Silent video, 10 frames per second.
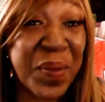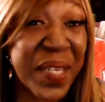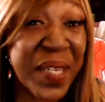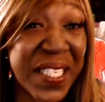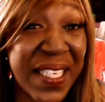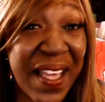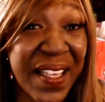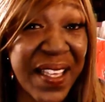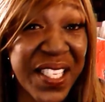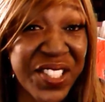but he
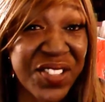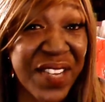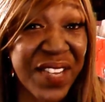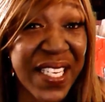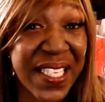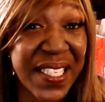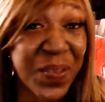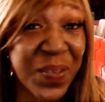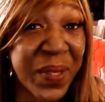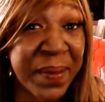out here
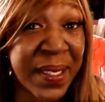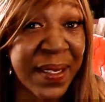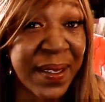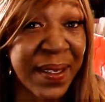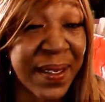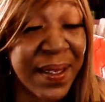strangling women?